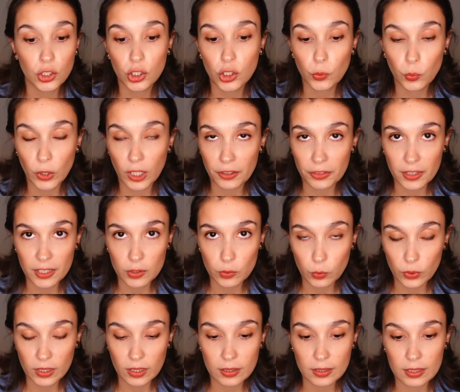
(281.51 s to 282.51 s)
you could wear this
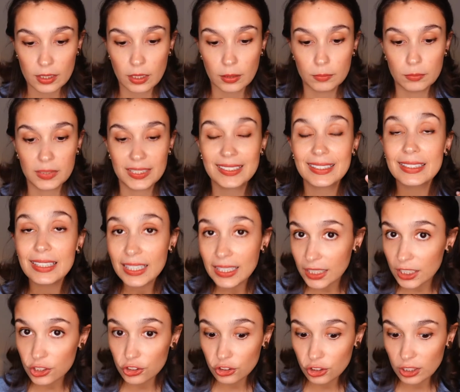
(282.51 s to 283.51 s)
with some
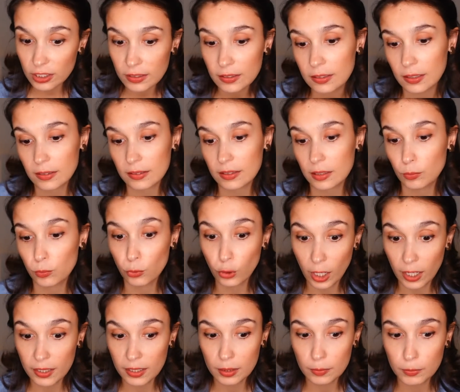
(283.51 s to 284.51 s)
skinny jeans and some
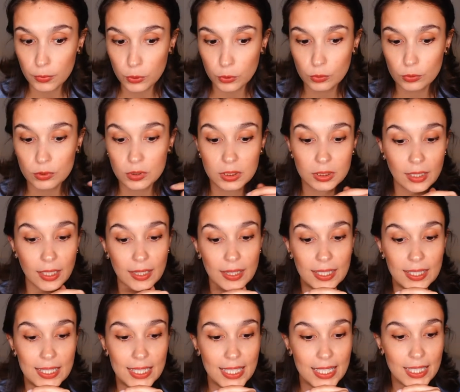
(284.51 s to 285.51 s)
riding boots.
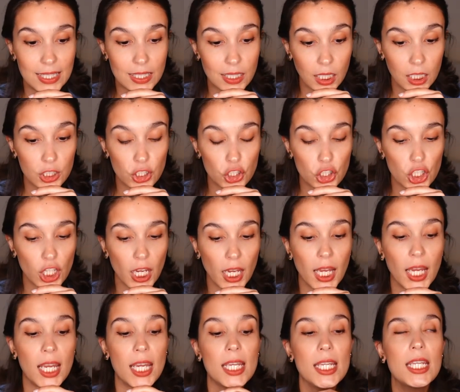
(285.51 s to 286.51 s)
This is such
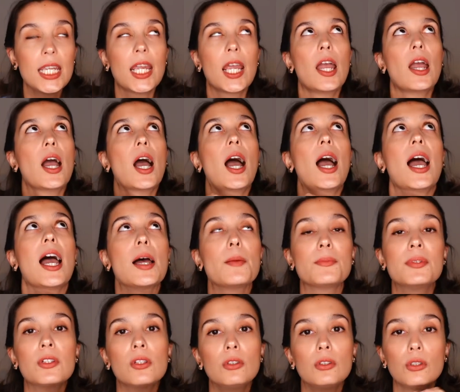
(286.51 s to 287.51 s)
a
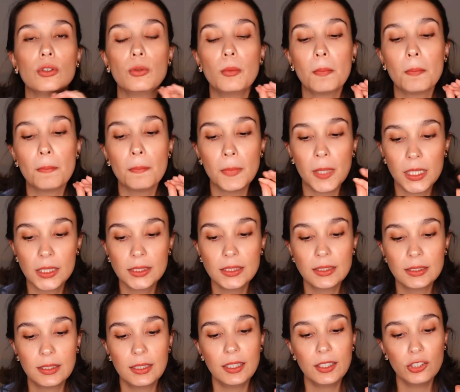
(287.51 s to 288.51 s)
absolute
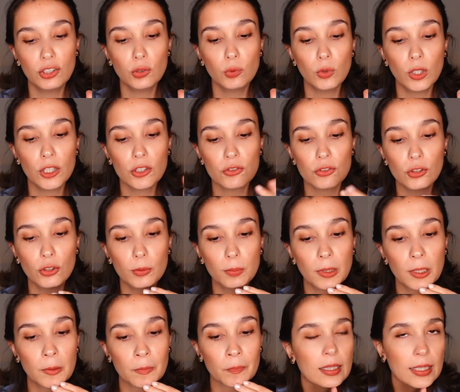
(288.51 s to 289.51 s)
must in your wardrobe.
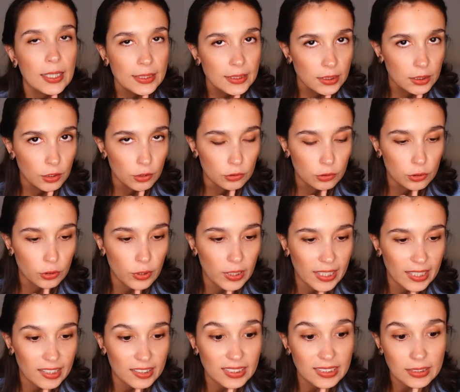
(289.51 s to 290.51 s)
Let's go to
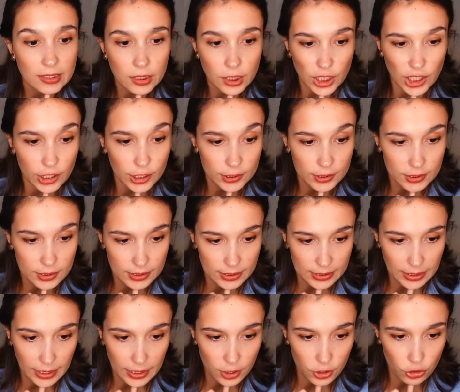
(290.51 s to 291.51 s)
their skirt
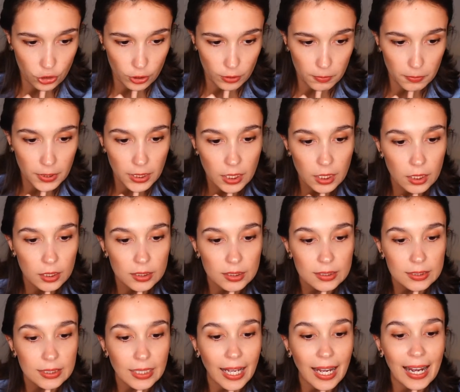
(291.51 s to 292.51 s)
section
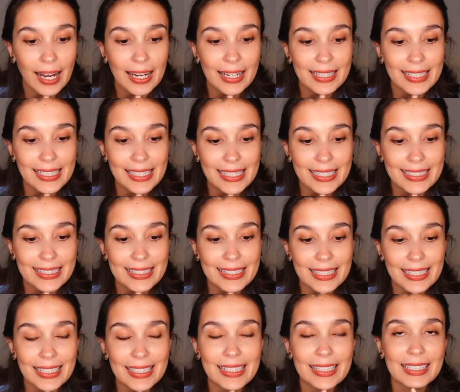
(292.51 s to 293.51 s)
because I
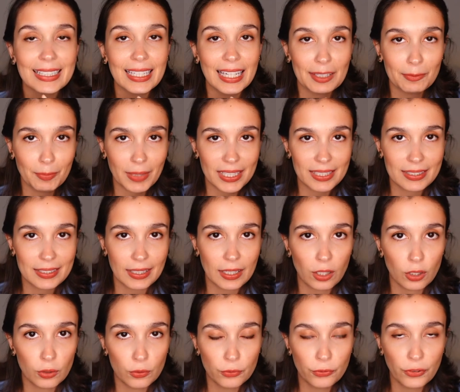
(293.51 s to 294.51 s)
did get
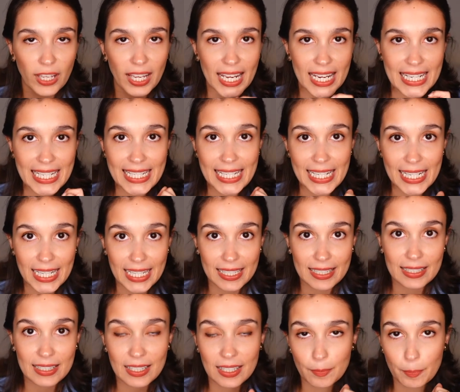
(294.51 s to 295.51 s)
myself a
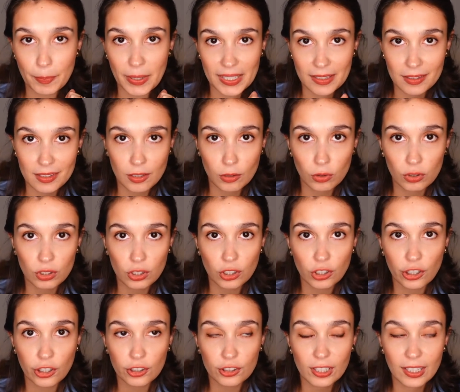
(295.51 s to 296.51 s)
knit pencil
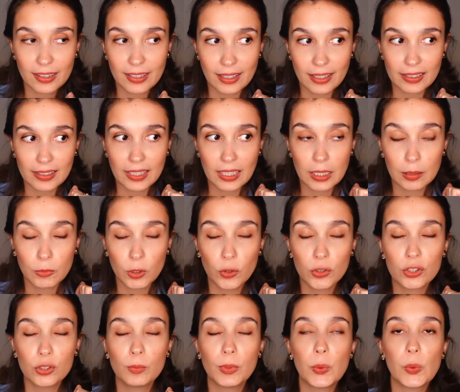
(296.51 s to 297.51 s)
skirt that I think I'm
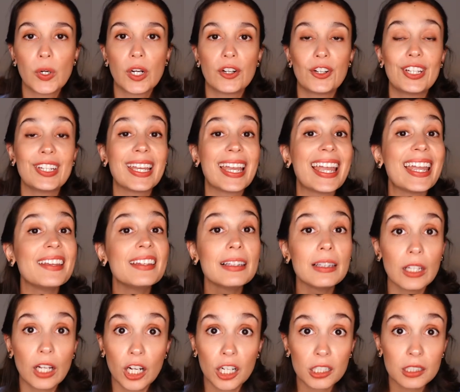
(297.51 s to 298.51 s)
going to be wearing a
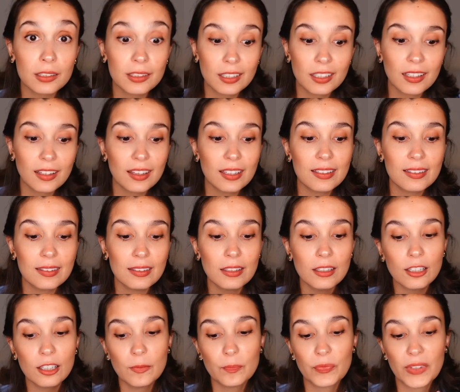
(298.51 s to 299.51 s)
lot this
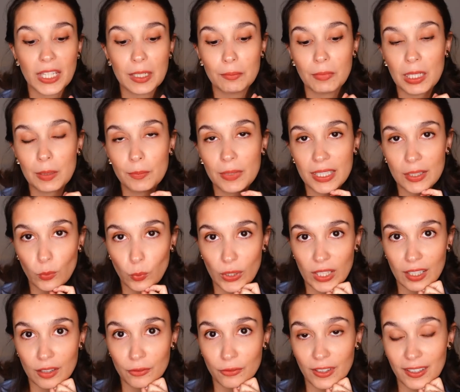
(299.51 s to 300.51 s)
year, and maybe we
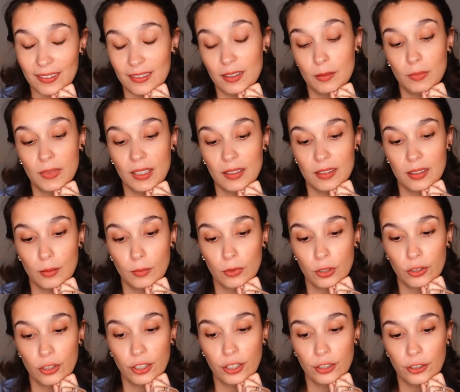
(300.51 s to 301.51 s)
can find something
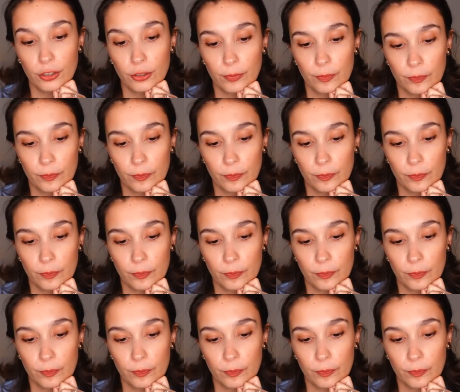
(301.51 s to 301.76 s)
similar here.